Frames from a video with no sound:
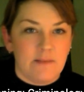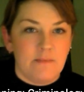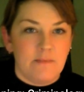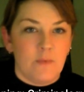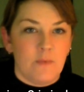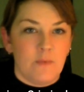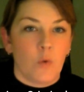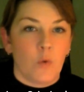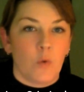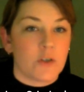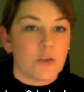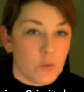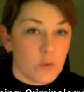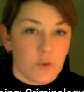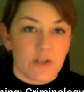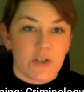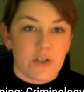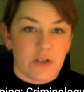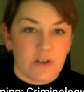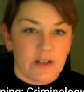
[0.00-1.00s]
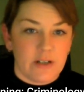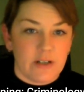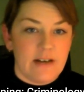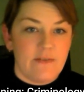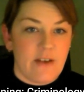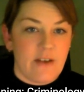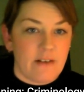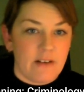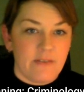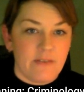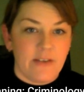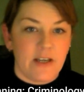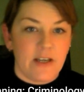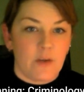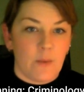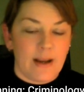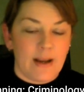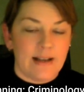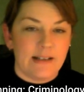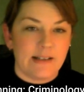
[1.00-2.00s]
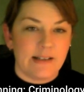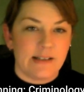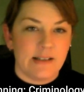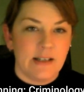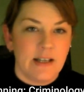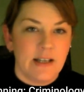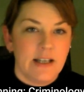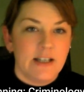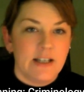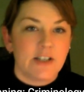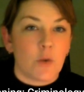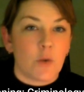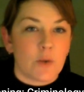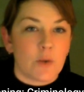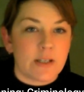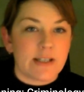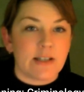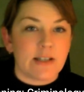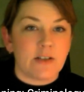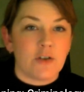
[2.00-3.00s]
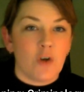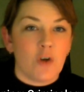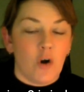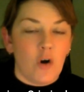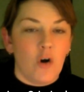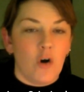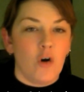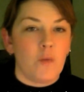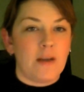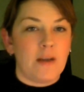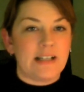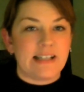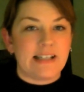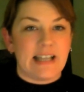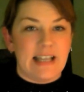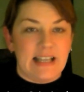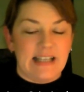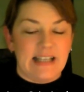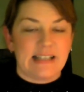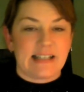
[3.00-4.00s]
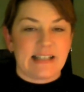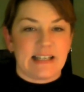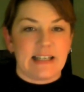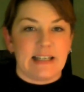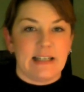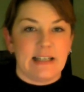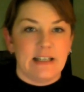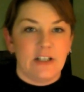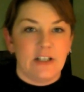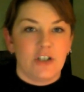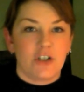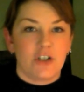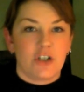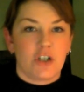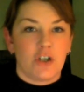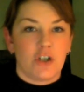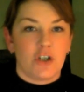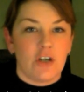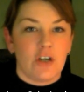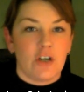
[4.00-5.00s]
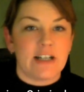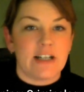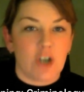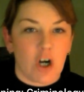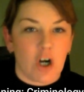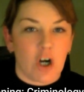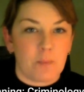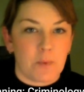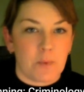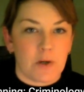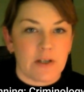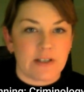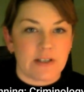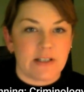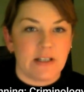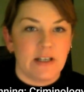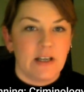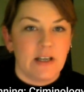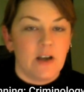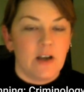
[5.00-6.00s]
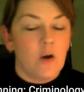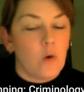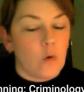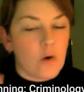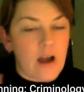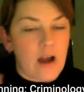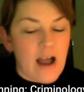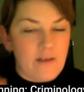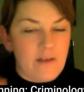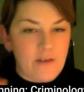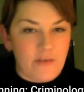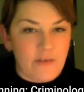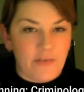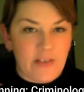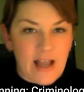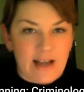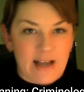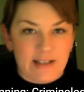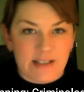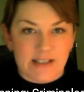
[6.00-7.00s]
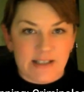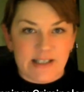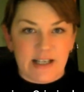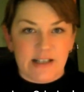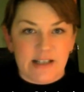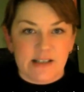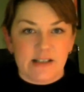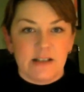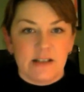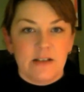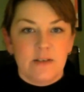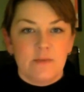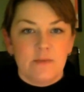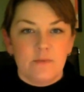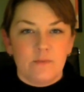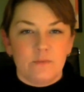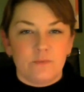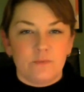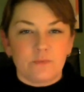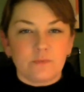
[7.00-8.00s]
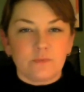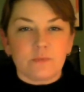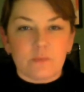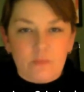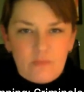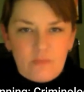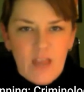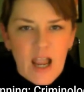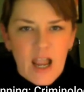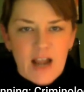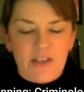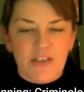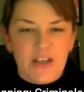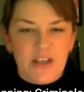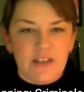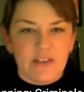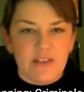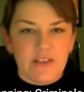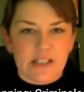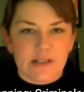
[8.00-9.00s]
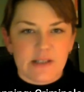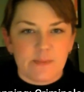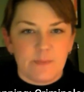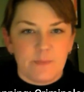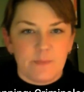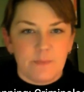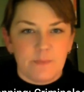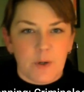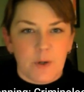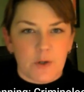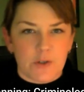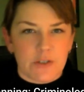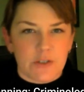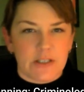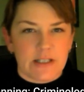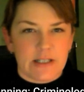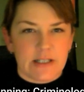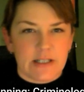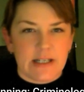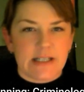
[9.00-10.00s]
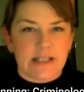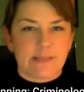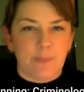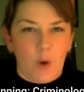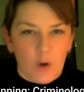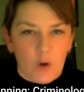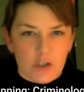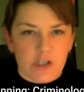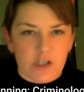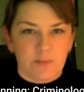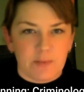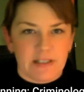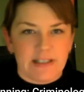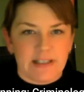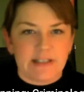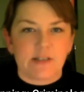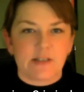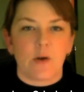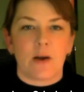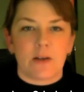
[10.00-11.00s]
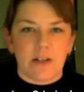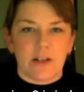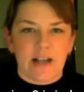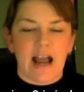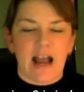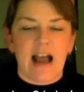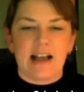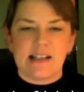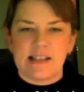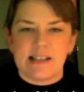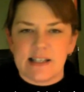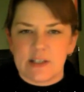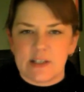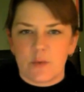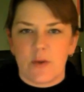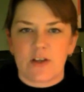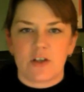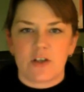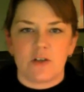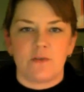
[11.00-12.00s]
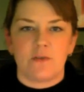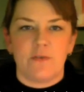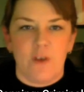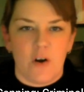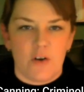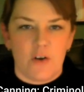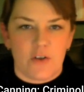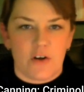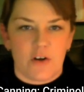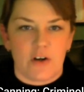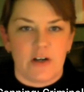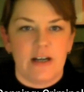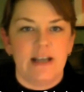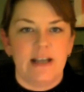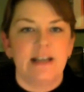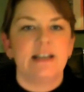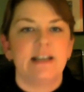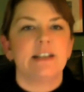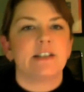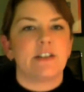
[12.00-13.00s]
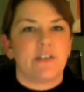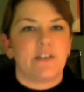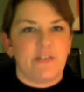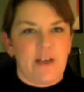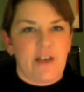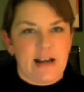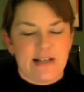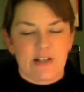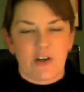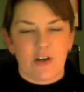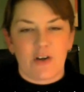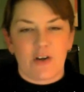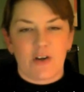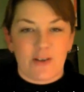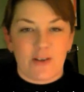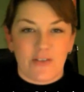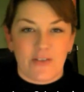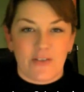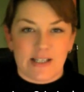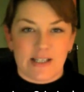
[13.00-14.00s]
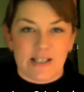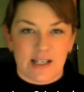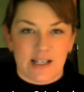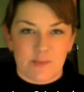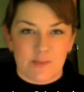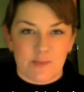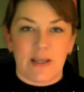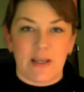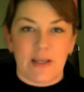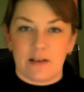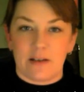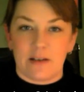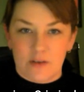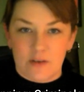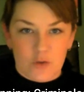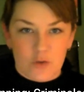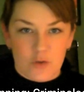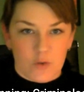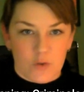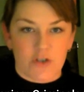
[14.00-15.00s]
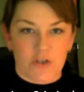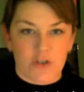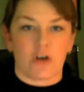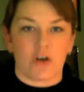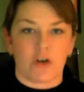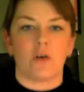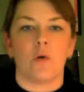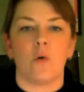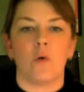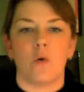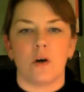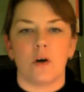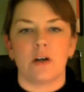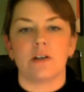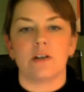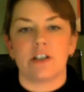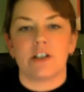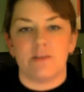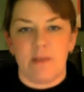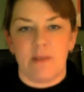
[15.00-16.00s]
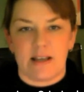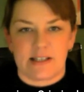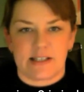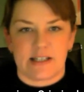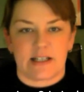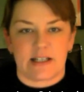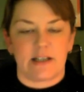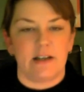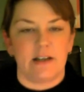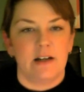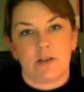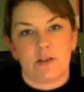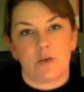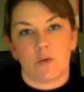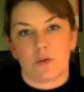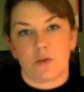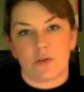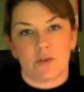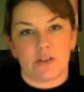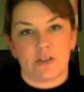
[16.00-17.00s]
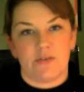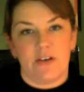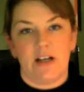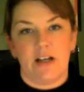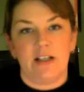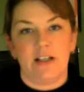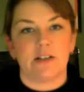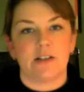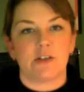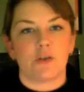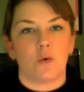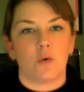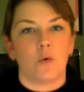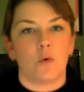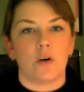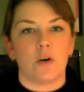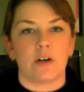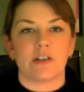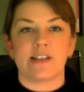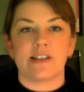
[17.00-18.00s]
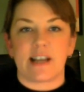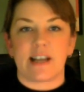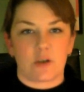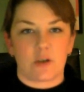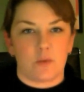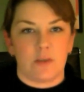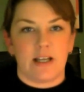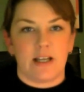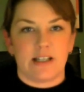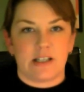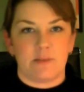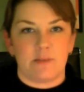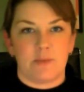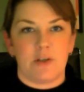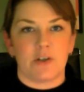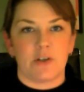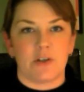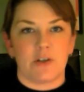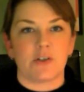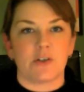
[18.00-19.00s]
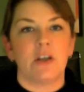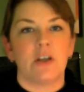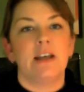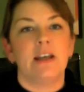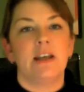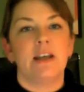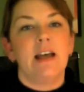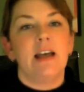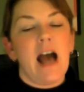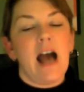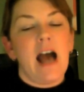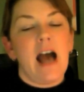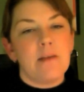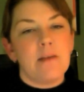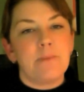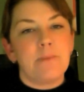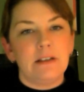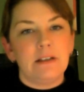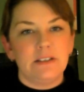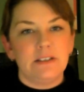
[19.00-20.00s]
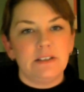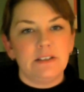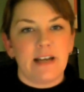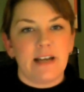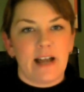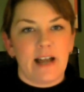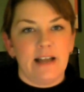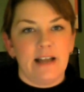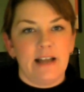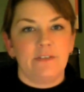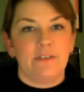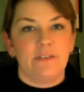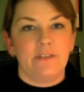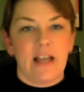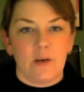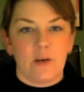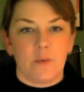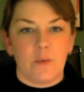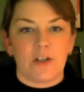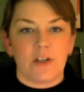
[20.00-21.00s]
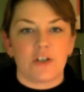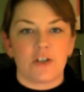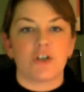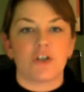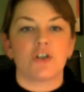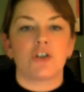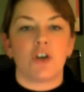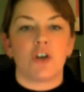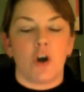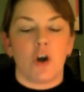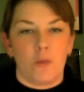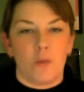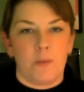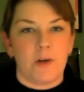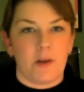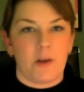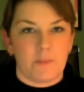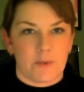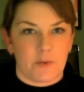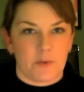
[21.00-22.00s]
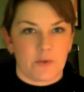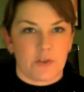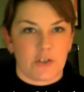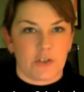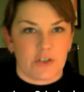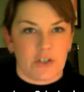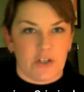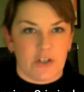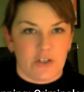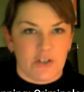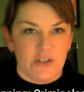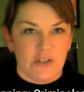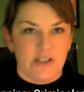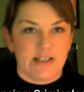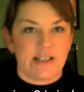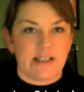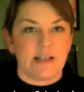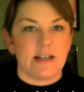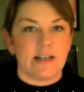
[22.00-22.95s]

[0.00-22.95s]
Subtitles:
or torture in very vague ways. So it's not always easy to interpret or have a flag that says, I think this person is possibly, so I'm going to ask this question further to find out if this has been torture or domestic torturous violence or sexualized abuse. And build that kind of language to open up those discussions that